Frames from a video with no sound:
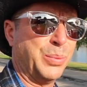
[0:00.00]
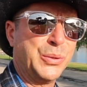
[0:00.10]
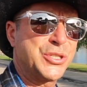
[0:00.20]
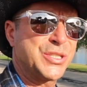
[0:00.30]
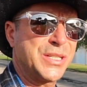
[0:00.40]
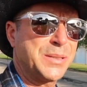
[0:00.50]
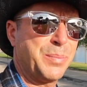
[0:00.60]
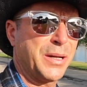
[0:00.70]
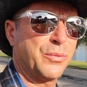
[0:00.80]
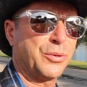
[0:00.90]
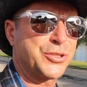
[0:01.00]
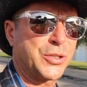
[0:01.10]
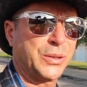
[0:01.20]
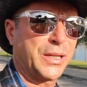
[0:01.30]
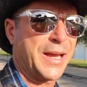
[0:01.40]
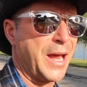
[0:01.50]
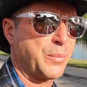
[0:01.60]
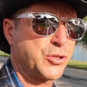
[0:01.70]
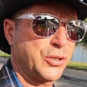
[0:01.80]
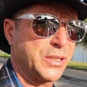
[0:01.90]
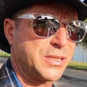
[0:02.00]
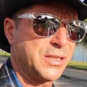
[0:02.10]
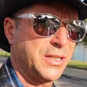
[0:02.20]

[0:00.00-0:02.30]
boosts it, but it will certainly capture it.